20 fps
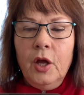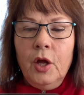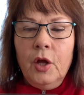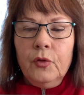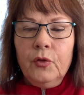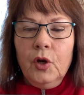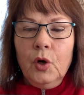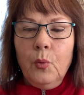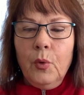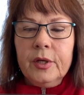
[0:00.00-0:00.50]

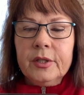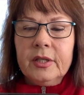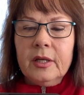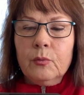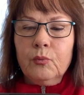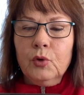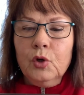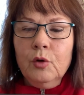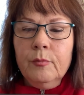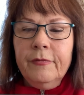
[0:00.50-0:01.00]
There was a
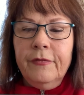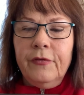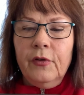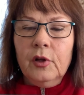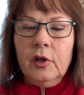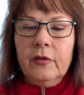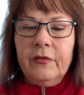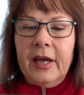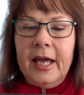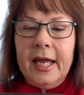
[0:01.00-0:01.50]
room
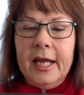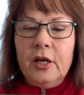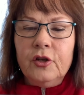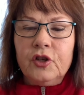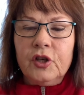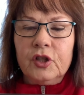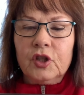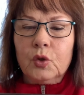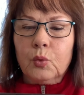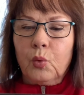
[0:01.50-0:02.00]
full of
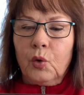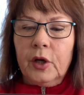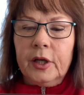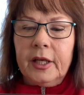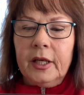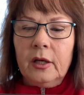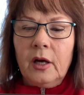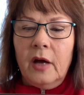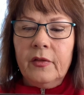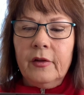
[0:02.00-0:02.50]
agents
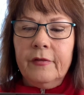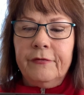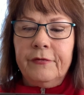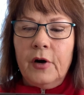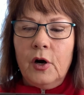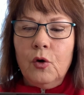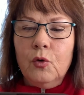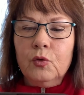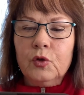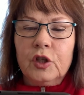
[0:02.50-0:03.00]
working on the
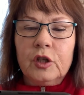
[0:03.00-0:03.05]
phone,